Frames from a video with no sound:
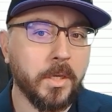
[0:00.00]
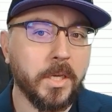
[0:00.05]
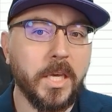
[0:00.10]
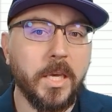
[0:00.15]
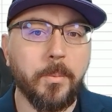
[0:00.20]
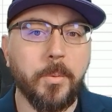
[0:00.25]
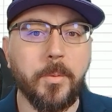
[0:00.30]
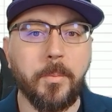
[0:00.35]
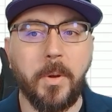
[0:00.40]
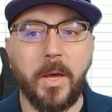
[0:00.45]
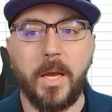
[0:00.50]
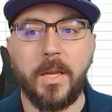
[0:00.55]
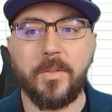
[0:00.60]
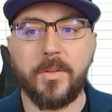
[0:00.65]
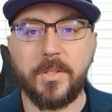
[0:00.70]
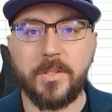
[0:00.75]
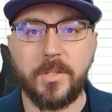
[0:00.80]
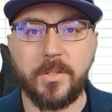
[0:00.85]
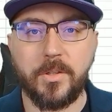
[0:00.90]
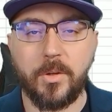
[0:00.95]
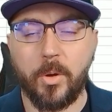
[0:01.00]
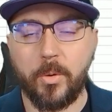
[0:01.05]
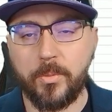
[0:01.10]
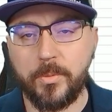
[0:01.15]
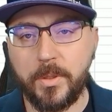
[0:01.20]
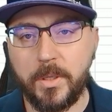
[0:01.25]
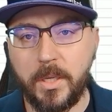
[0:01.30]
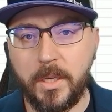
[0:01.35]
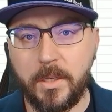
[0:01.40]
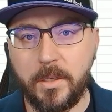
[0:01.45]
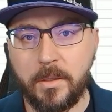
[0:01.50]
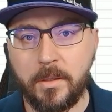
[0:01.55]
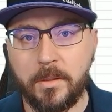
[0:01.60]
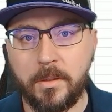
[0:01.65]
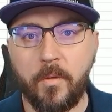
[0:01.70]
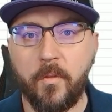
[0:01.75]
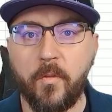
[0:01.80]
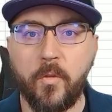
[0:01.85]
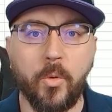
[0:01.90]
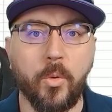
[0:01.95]
Keep in mind, this is only
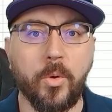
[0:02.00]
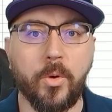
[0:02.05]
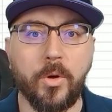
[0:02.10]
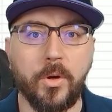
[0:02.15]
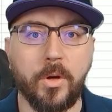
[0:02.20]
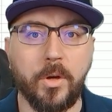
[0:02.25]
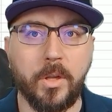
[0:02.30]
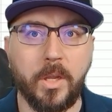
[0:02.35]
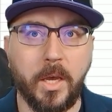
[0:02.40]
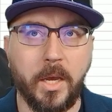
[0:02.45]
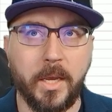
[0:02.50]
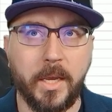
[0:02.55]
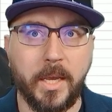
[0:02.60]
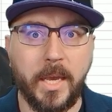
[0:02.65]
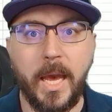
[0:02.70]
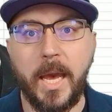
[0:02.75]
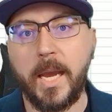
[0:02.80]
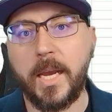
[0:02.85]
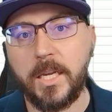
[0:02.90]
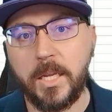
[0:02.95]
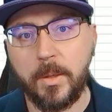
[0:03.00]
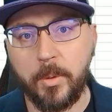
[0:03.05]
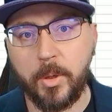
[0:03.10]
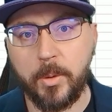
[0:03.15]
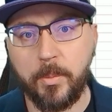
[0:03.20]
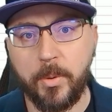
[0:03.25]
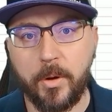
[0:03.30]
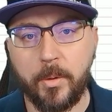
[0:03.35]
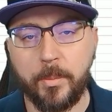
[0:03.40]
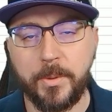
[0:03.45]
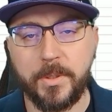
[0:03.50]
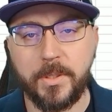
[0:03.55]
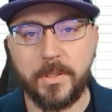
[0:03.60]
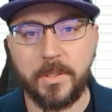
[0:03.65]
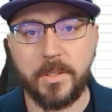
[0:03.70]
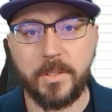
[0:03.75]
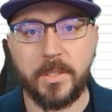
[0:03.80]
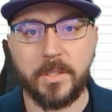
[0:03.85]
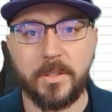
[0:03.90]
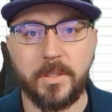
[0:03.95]
for like academic
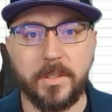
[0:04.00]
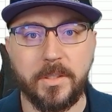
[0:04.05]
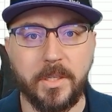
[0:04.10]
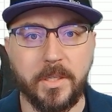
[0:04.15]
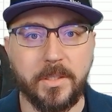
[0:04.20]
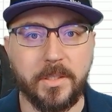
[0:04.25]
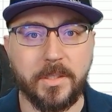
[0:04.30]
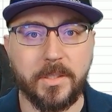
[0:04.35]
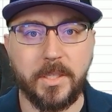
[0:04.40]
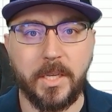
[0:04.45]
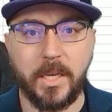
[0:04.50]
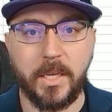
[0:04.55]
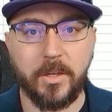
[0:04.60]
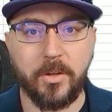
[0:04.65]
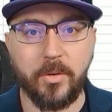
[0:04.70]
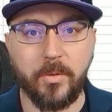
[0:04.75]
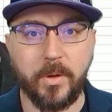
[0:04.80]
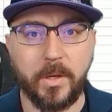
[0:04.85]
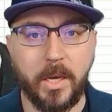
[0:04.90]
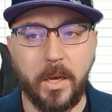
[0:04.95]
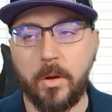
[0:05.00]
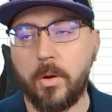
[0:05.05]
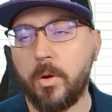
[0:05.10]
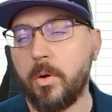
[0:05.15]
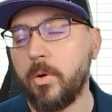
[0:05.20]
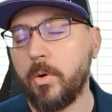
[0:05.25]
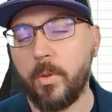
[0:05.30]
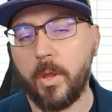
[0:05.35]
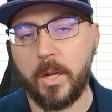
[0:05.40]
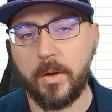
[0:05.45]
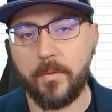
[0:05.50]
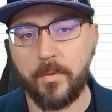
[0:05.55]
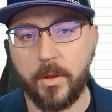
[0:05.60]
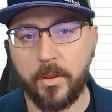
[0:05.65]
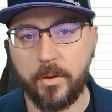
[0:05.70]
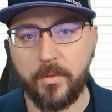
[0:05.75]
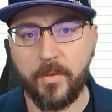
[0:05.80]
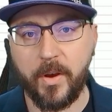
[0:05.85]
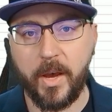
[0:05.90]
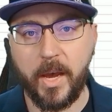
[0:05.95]
purposes, and this doesn't take into account a whole lot of
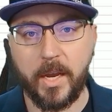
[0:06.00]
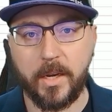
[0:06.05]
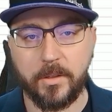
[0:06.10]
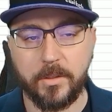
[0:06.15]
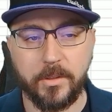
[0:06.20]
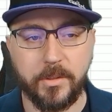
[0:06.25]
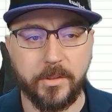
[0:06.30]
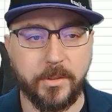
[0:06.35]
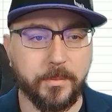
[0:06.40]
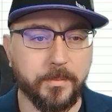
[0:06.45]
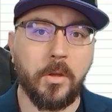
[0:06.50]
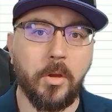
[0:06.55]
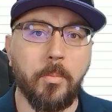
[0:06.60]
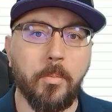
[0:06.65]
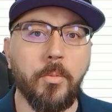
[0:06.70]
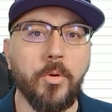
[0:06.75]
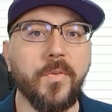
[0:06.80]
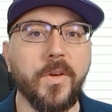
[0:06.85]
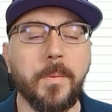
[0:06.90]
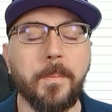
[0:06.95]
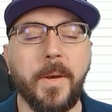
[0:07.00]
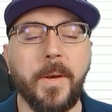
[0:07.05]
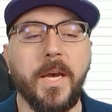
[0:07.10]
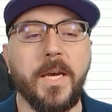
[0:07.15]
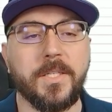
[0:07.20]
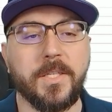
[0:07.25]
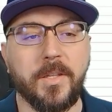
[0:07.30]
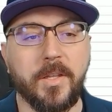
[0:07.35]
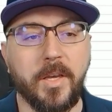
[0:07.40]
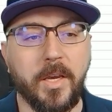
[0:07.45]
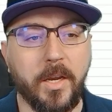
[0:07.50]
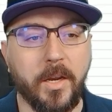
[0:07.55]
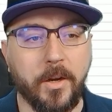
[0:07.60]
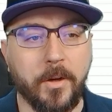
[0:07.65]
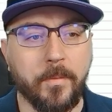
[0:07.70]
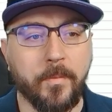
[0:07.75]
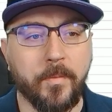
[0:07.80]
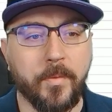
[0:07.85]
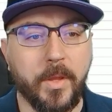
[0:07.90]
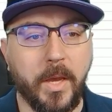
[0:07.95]
other factors. Moving past
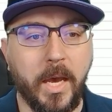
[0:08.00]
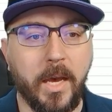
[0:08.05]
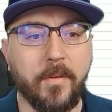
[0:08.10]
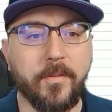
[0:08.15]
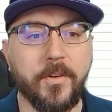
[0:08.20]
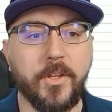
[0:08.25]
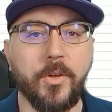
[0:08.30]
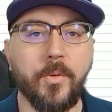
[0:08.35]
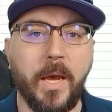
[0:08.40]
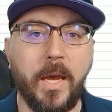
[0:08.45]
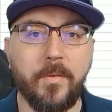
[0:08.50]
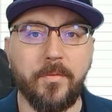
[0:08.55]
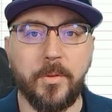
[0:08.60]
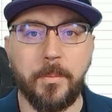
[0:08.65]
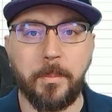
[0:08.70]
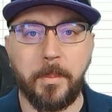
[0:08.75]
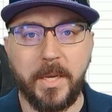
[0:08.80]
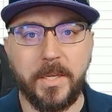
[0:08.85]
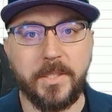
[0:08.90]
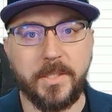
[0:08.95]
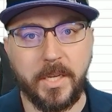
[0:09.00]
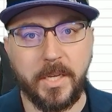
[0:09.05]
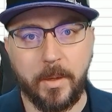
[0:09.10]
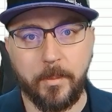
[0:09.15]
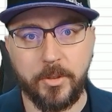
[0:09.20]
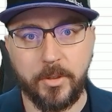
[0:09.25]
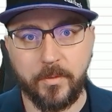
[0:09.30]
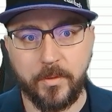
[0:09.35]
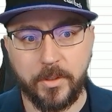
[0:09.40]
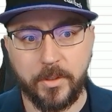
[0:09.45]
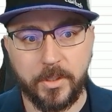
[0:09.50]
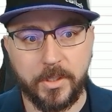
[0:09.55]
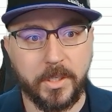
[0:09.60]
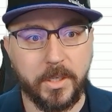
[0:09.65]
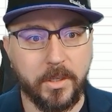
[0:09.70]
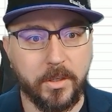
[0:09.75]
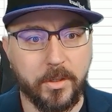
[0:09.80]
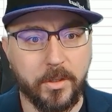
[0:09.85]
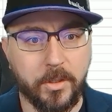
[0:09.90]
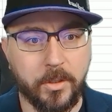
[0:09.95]
there, after you have the base damage of your
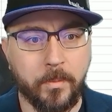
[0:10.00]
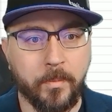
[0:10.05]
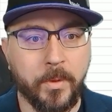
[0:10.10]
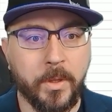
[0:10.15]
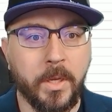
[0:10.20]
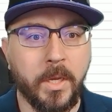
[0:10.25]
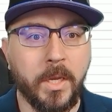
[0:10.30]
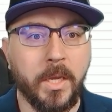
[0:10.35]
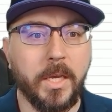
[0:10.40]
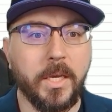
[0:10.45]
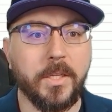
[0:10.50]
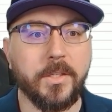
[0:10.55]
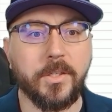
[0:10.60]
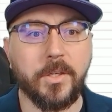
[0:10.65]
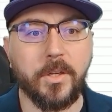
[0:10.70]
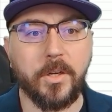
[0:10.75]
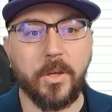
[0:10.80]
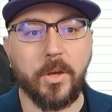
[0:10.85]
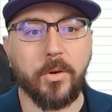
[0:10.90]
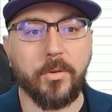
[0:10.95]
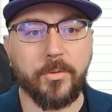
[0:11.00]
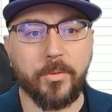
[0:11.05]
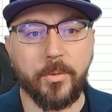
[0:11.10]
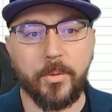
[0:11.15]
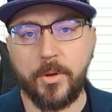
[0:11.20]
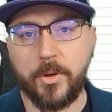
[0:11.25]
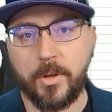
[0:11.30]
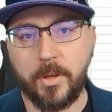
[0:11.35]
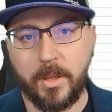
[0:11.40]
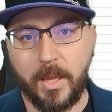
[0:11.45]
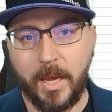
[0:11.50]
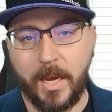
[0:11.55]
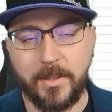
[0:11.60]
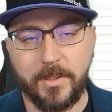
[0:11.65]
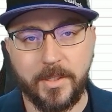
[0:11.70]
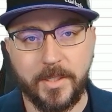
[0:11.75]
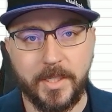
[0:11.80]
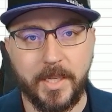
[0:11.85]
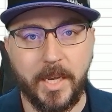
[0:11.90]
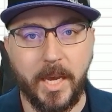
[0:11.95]
skill, it's going to go through your class
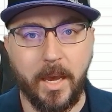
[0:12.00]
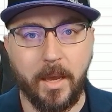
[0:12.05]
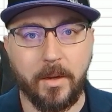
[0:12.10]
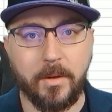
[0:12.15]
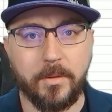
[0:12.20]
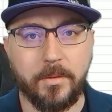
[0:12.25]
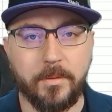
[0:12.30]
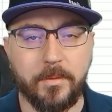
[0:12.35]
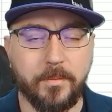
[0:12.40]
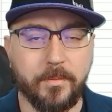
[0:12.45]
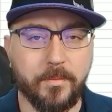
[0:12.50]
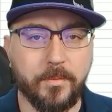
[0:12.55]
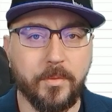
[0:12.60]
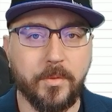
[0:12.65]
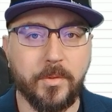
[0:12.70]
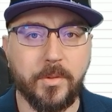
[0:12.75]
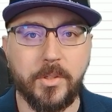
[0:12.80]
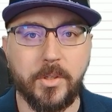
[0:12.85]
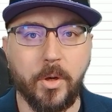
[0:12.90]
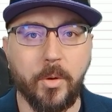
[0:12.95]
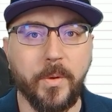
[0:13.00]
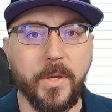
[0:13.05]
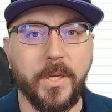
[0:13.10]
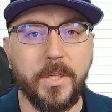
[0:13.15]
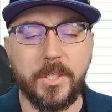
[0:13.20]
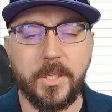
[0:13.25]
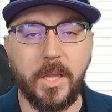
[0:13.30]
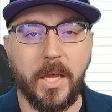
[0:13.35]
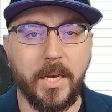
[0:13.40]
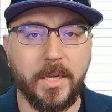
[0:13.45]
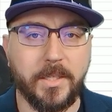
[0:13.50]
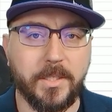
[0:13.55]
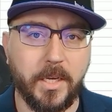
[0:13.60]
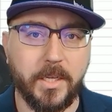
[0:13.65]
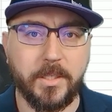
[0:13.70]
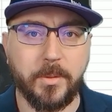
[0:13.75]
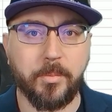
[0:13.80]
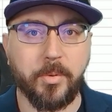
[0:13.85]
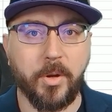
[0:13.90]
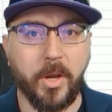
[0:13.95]
stat. So each class
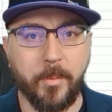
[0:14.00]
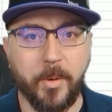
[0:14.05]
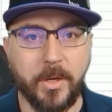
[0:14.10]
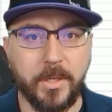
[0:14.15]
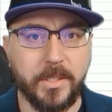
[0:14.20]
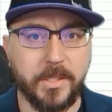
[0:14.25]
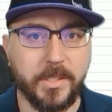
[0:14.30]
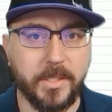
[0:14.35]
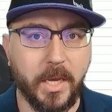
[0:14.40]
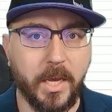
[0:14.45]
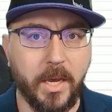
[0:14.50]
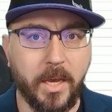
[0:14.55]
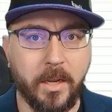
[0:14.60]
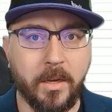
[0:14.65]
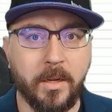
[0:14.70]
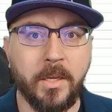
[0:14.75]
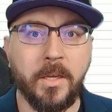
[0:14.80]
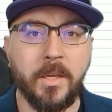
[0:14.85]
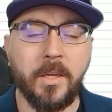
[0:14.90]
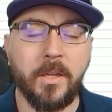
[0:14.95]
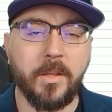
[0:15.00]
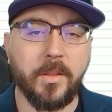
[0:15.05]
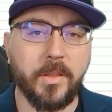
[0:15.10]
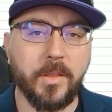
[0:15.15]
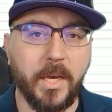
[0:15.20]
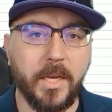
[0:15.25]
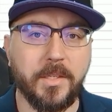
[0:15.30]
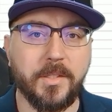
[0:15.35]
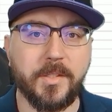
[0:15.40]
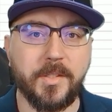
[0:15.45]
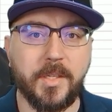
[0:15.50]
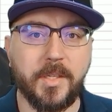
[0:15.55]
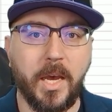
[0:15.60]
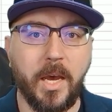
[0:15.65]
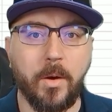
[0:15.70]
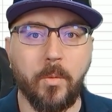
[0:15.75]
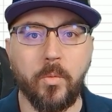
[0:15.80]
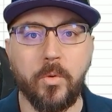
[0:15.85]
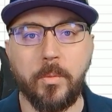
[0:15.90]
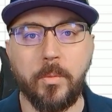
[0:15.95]
has a primary stat. That
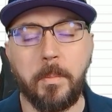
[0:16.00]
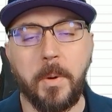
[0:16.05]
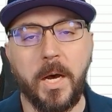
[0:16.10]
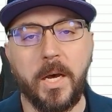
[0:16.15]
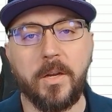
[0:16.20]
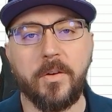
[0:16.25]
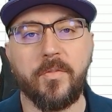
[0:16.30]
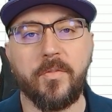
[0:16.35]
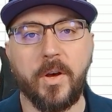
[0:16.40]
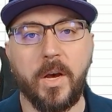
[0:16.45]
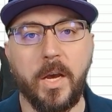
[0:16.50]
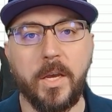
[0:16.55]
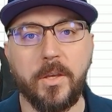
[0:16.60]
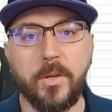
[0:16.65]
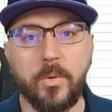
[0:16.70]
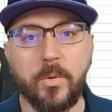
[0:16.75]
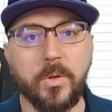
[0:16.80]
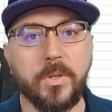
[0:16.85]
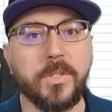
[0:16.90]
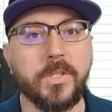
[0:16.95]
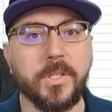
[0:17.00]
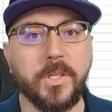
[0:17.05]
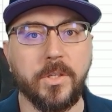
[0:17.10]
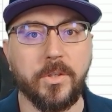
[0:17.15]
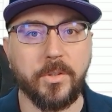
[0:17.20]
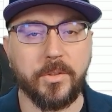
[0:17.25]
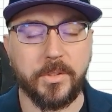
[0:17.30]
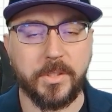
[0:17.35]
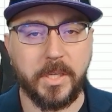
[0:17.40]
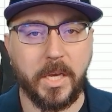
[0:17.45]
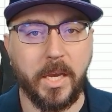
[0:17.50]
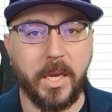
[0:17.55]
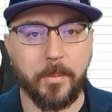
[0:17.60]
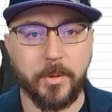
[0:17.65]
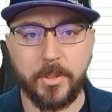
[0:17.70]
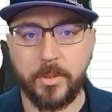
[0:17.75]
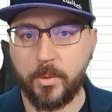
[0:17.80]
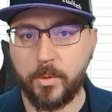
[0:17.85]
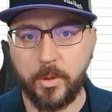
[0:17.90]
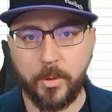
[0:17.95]
stat will modify your skill's
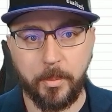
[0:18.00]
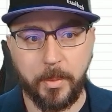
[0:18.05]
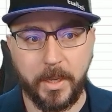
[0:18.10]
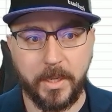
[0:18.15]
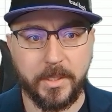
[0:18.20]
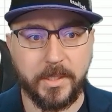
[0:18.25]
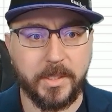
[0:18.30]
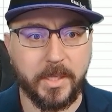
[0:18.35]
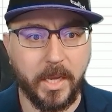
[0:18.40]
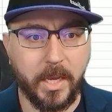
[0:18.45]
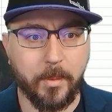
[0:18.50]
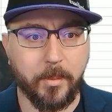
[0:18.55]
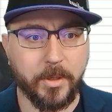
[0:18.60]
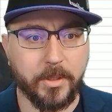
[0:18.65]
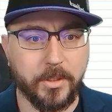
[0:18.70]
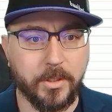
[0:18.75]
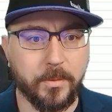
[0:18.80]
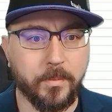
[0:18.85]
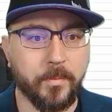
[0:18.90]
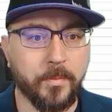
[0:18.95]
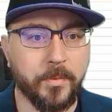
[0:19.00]
damage or your base damage.